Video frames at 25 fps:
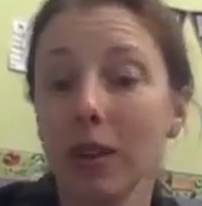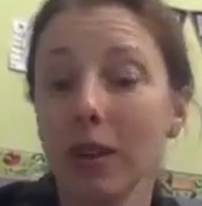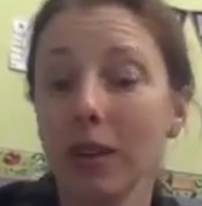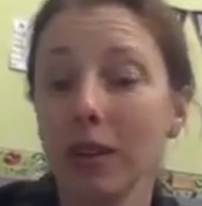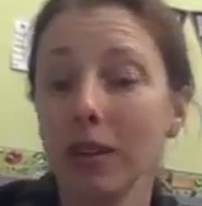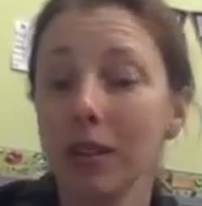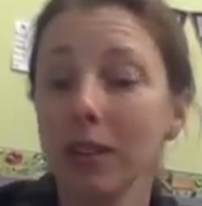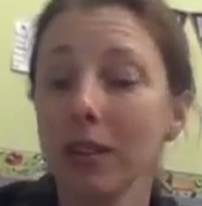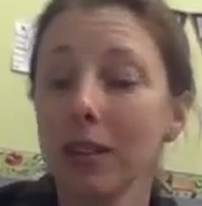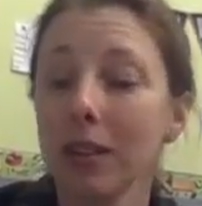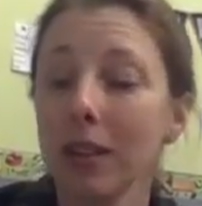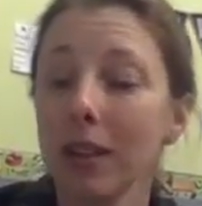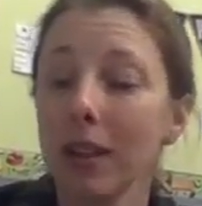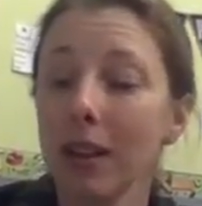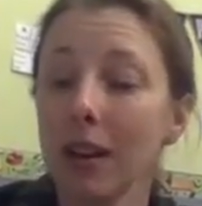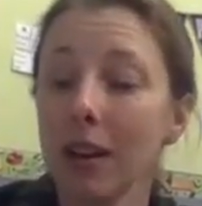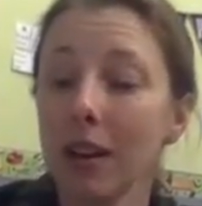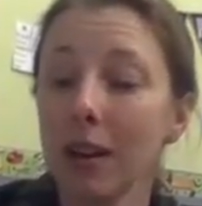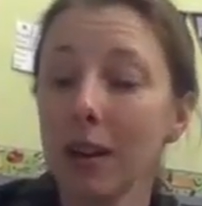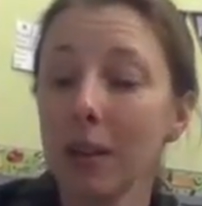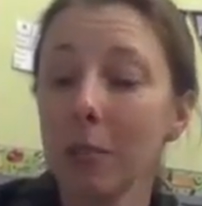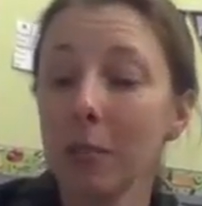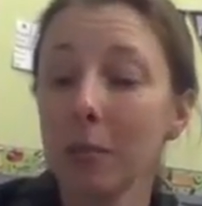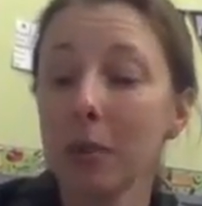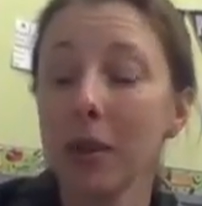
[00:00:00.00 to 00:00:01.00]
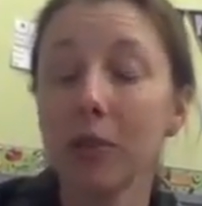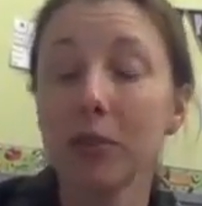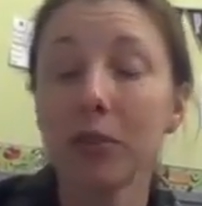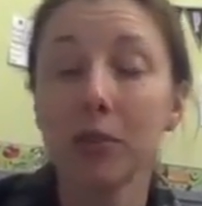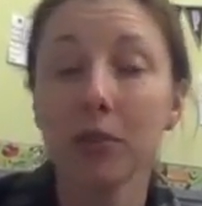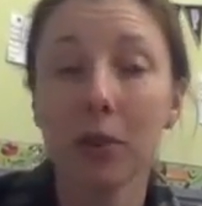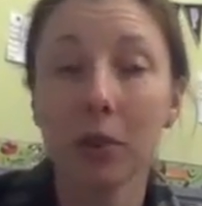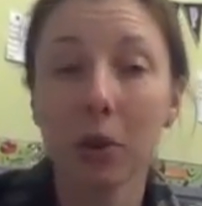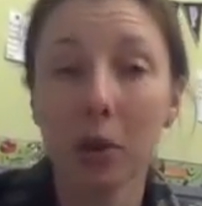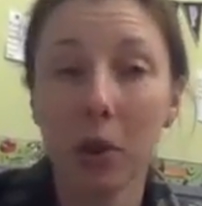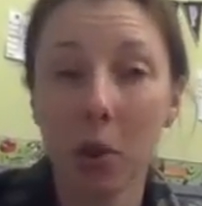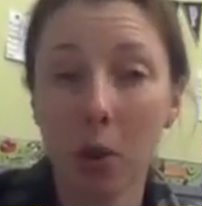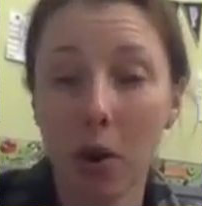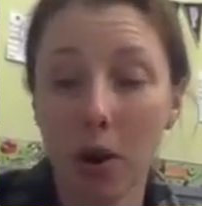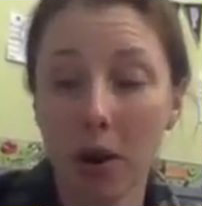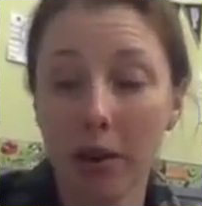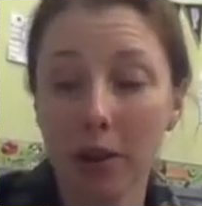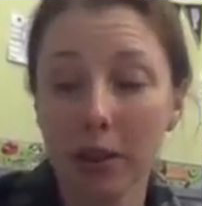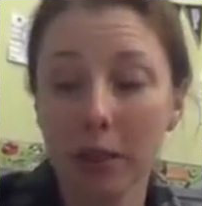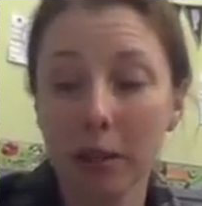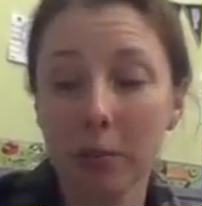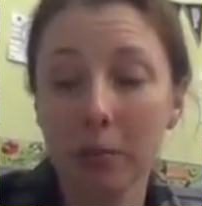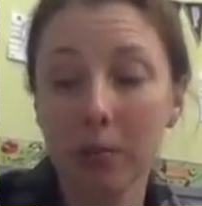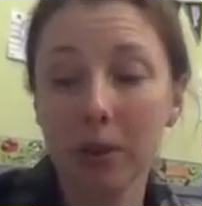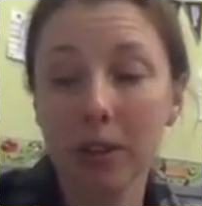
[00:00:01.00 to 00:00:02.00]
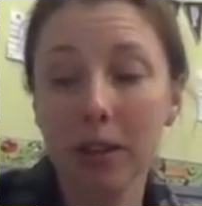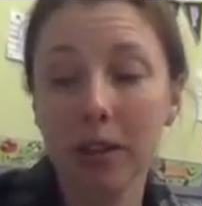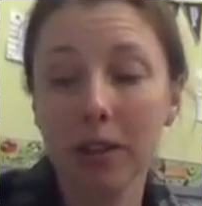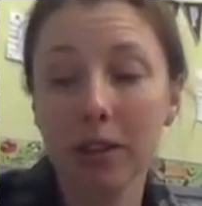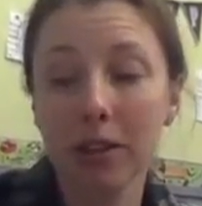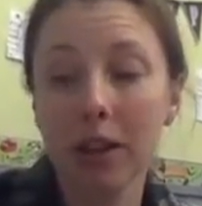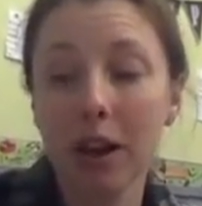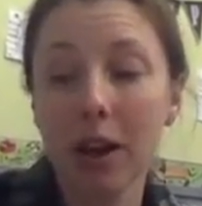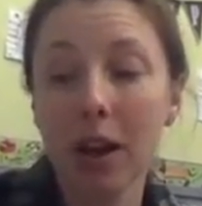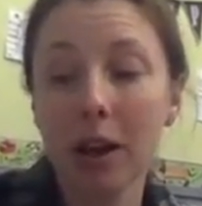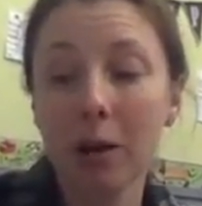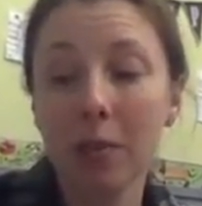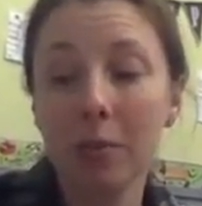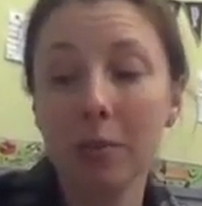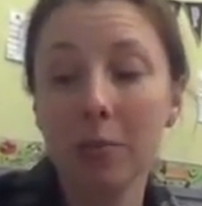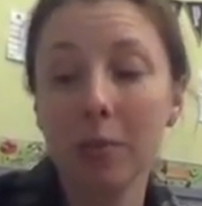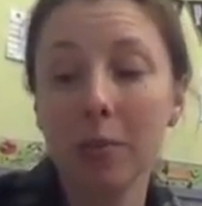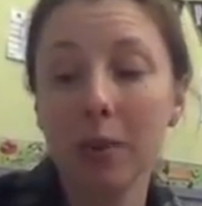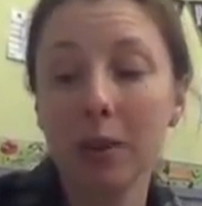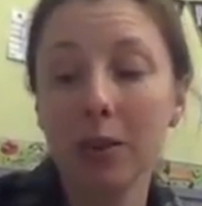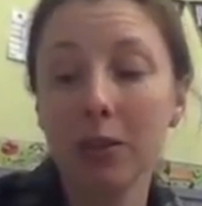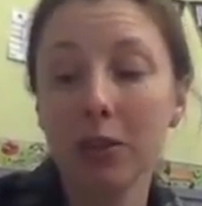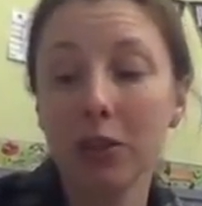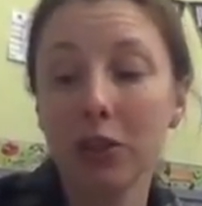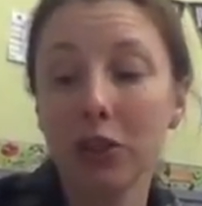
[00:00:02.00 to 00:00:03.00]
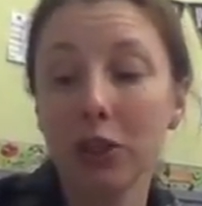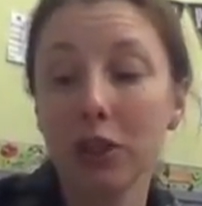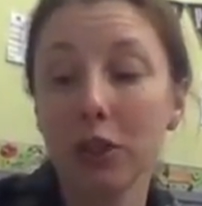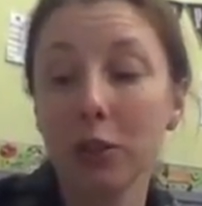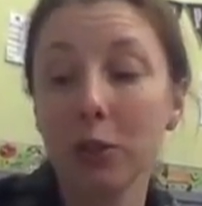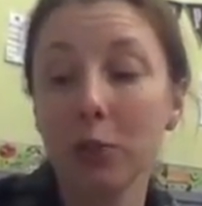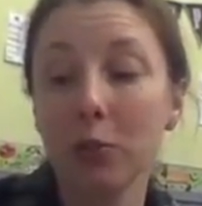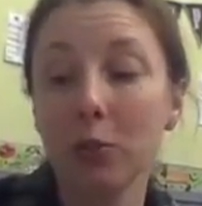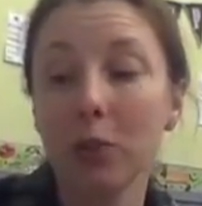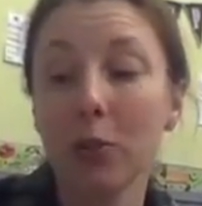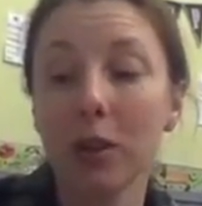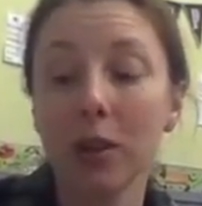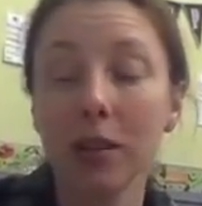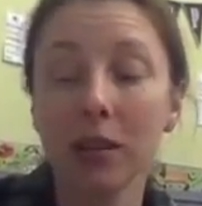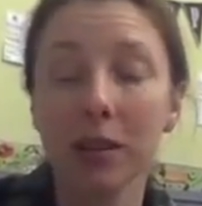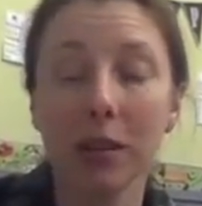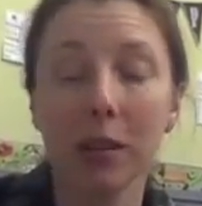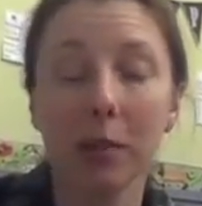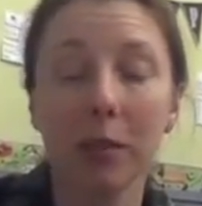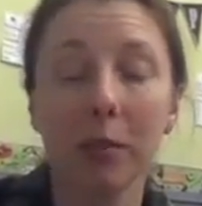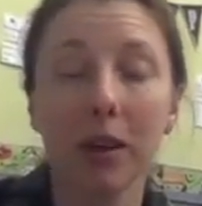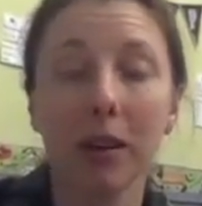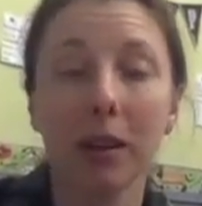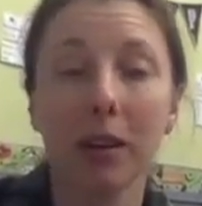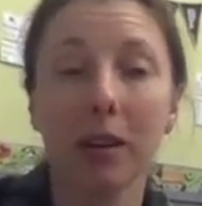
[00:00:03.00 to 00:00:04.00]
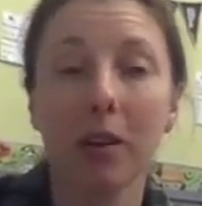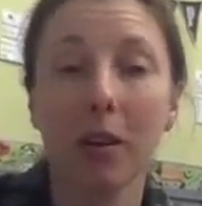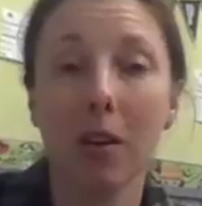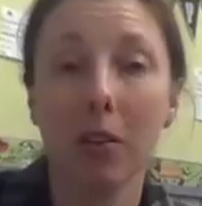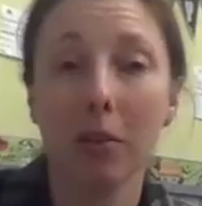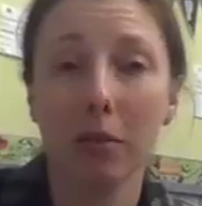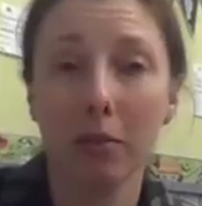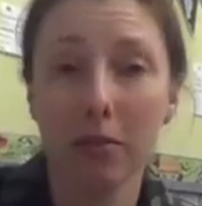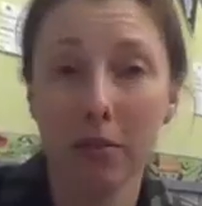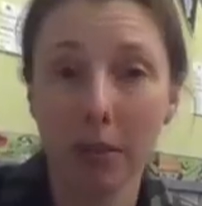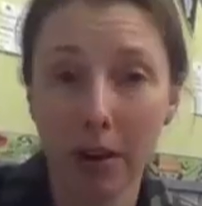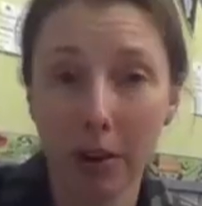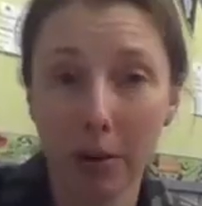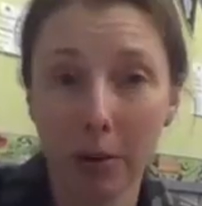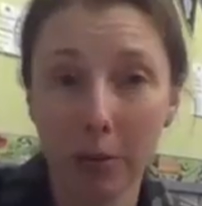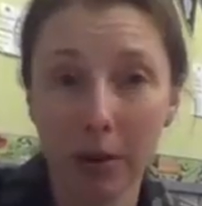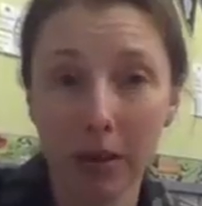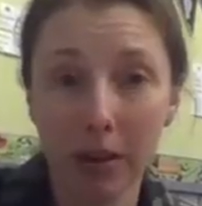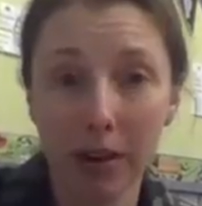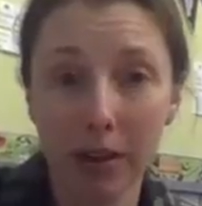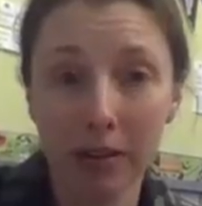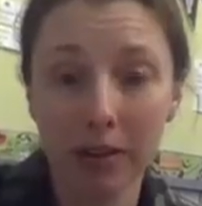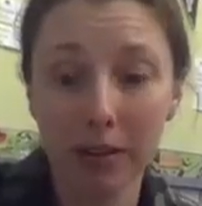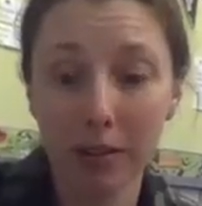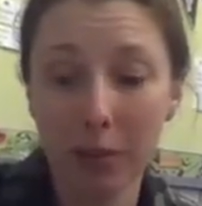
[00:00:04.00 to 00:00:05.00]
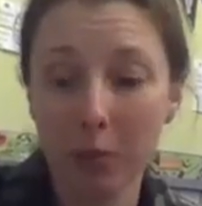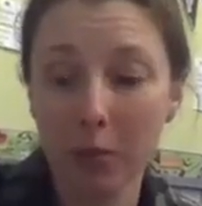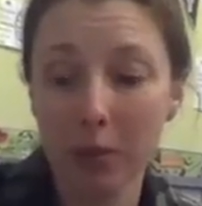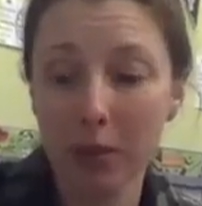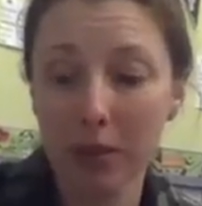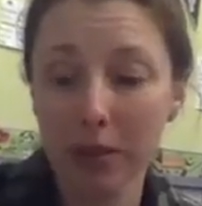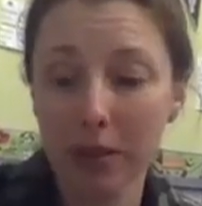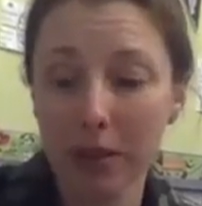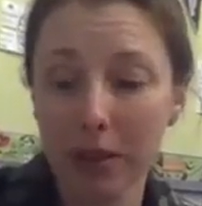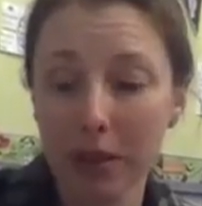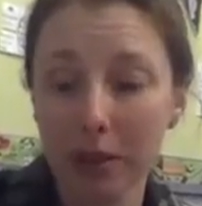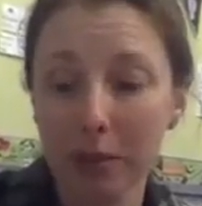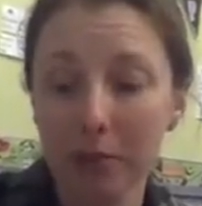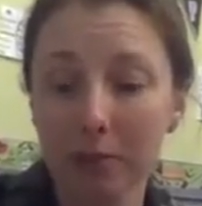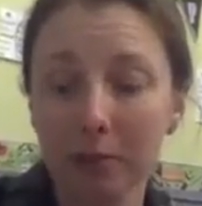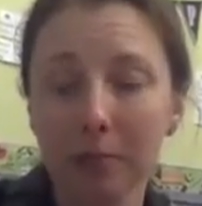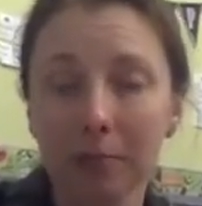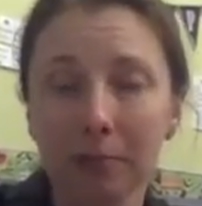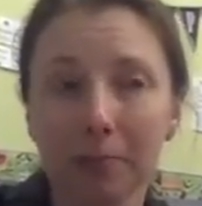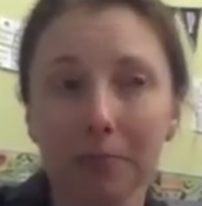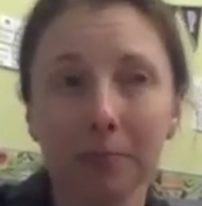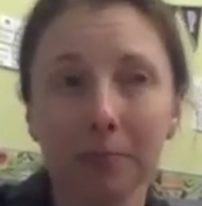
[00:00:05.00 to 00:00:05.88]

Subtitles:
Well, a solo artist, but she was in a band called The Runaways at one time.